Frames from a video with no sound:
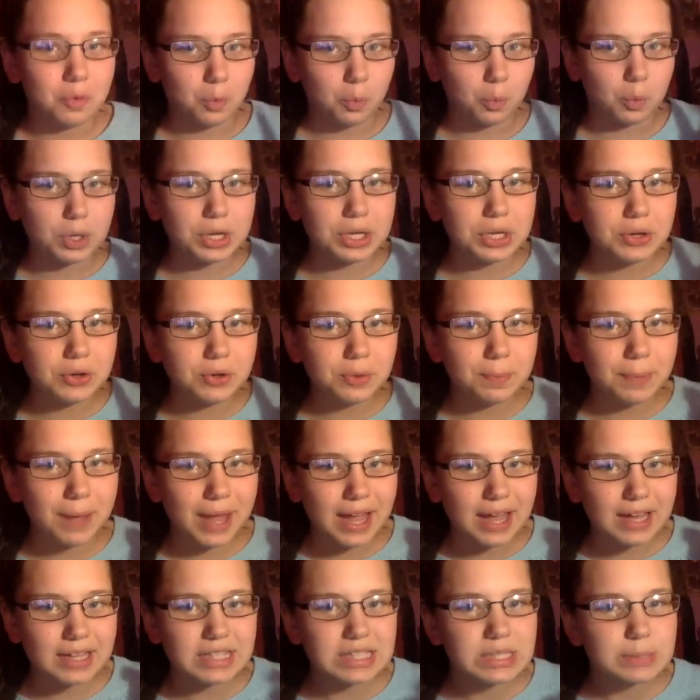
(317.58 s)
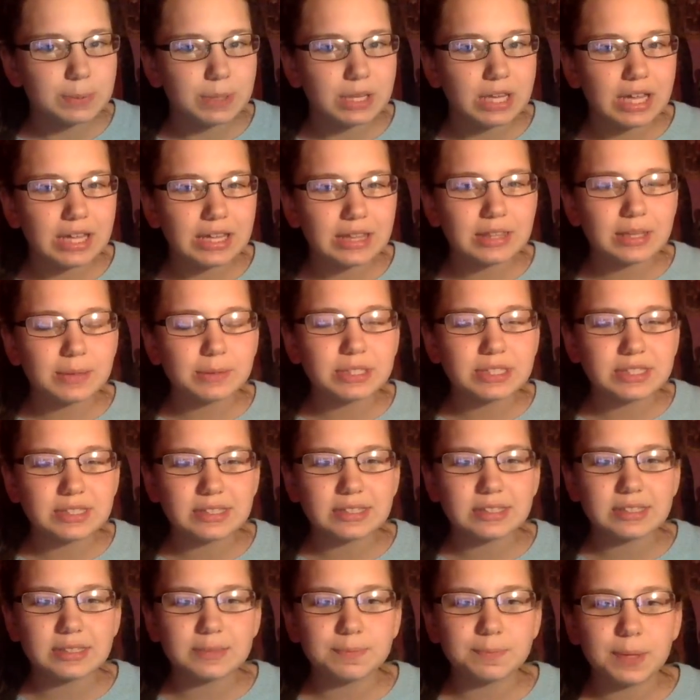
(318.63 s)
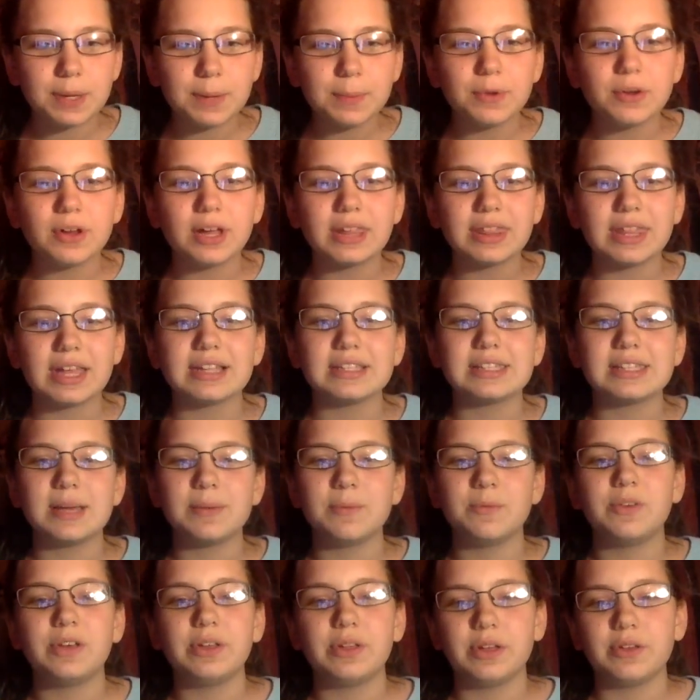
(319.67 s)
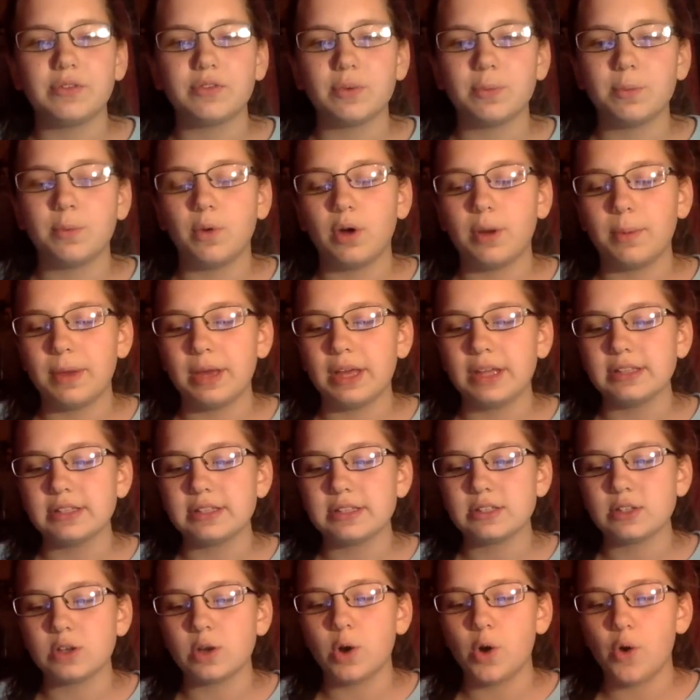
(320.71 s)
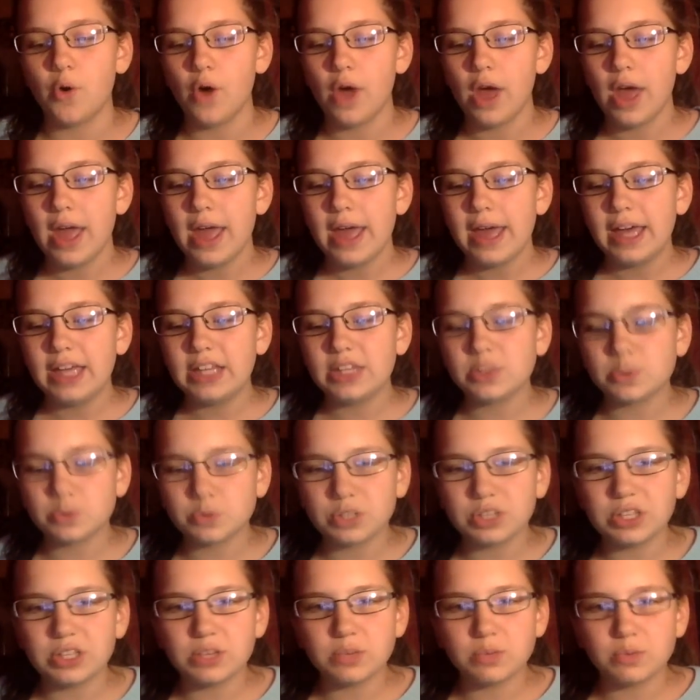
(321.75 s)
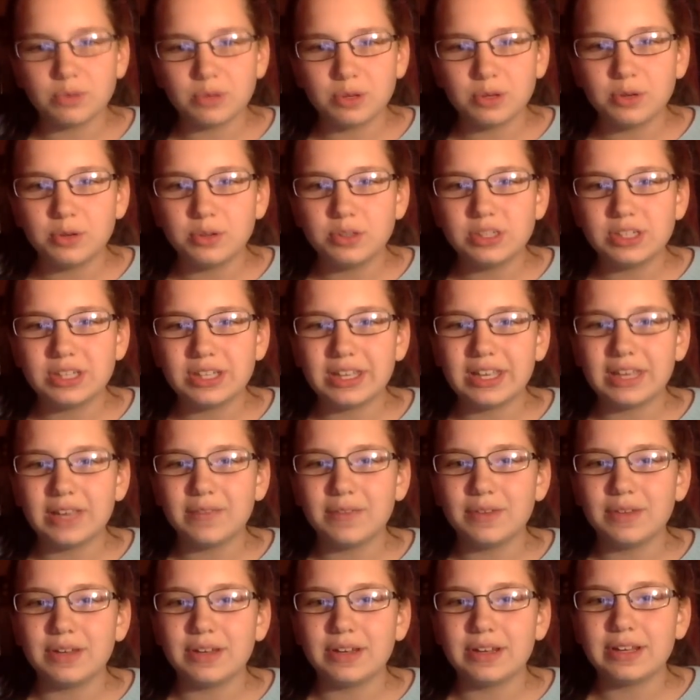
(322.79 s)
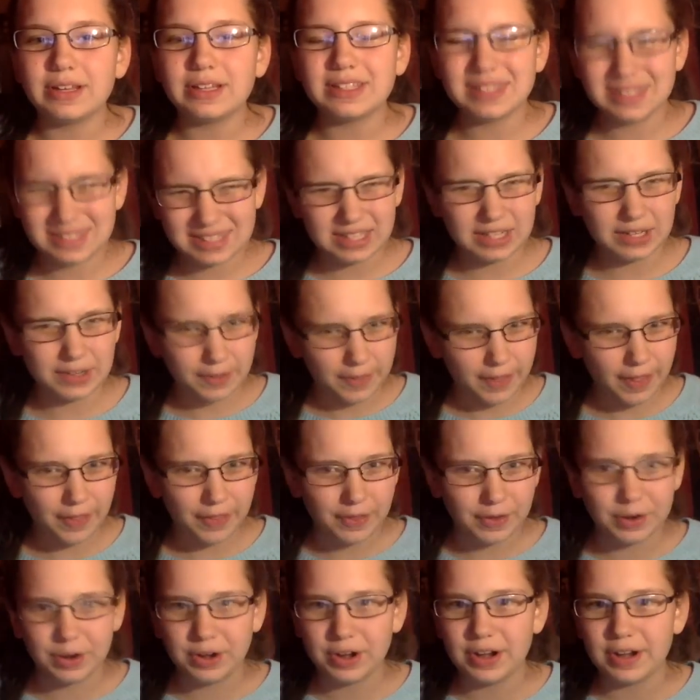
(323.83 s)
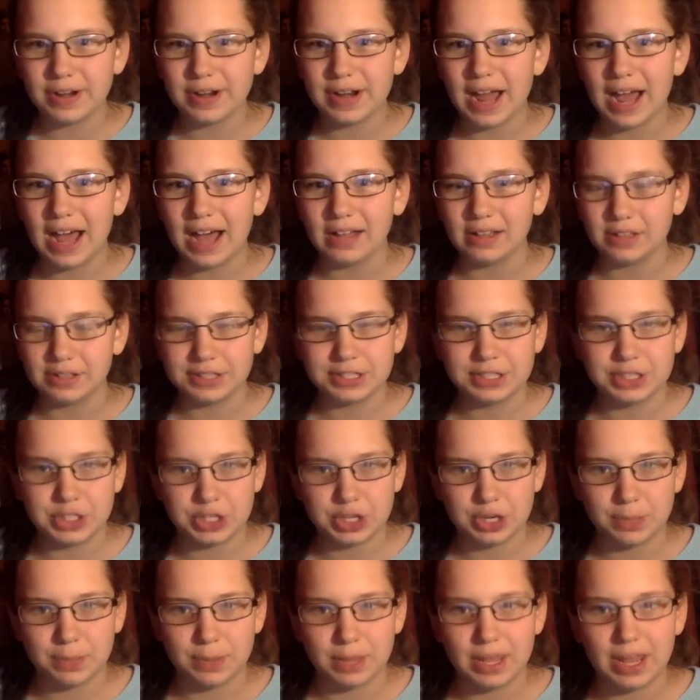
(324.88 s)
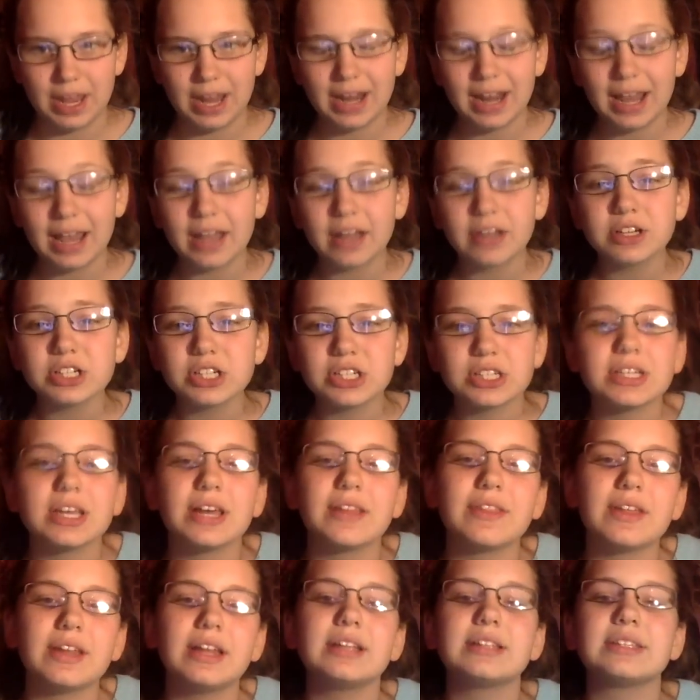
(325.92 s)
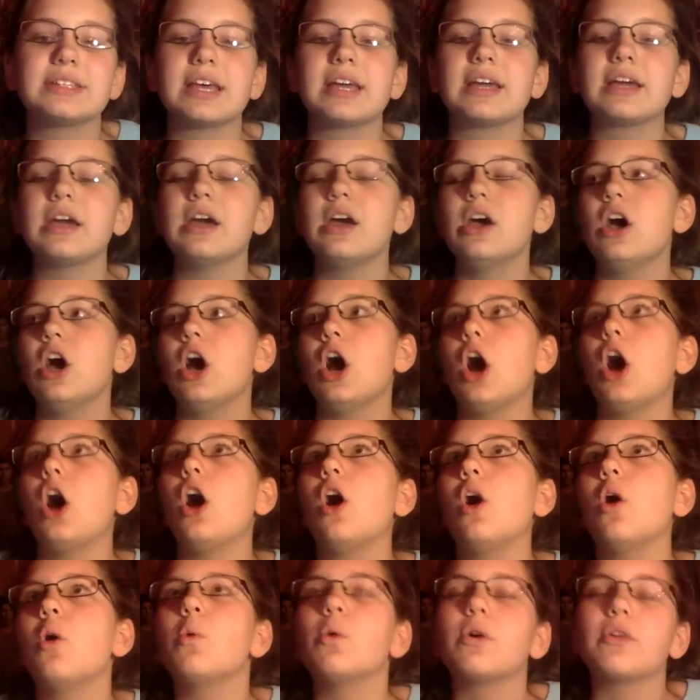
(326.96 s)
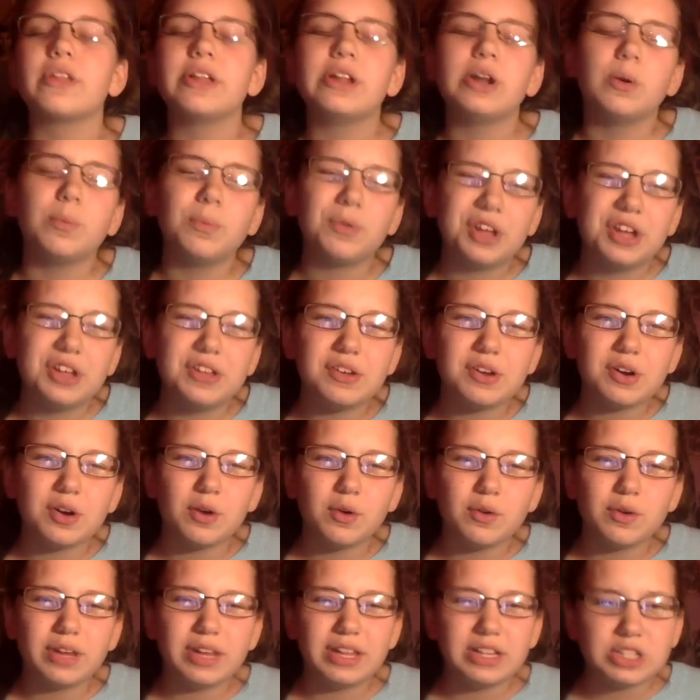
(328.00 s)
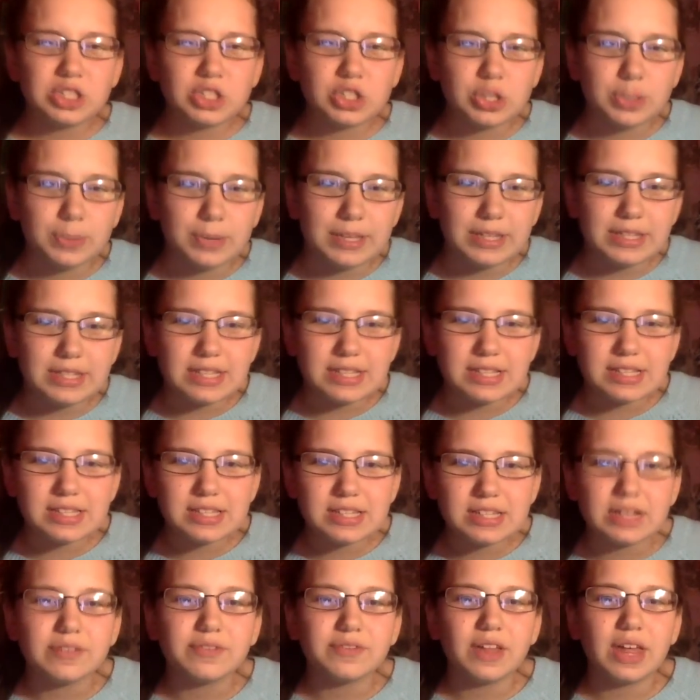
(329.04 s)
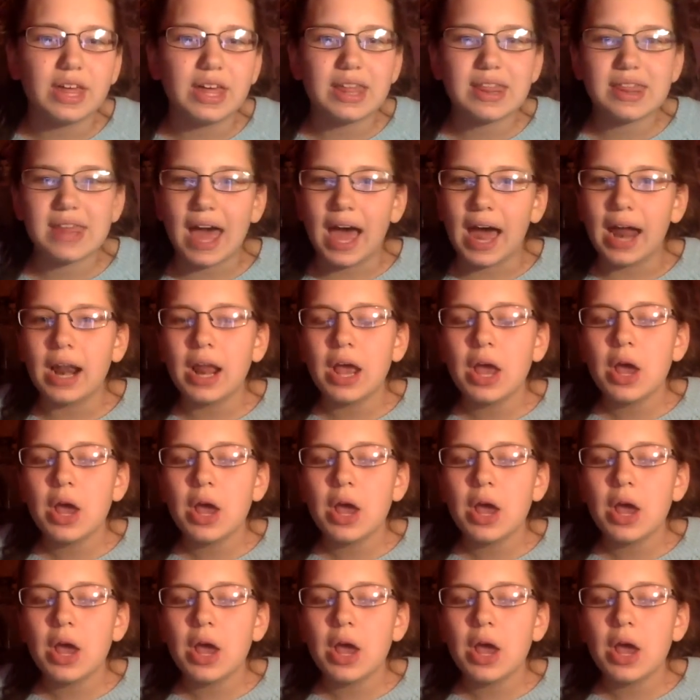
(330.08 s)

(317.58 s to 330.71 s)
real bands, but like those people get that same feeling from boy bands. So it's really rude to even consider that they're not legitimate. And I understand that it's like, oh, well, they don't play their own instruments and stuff like that.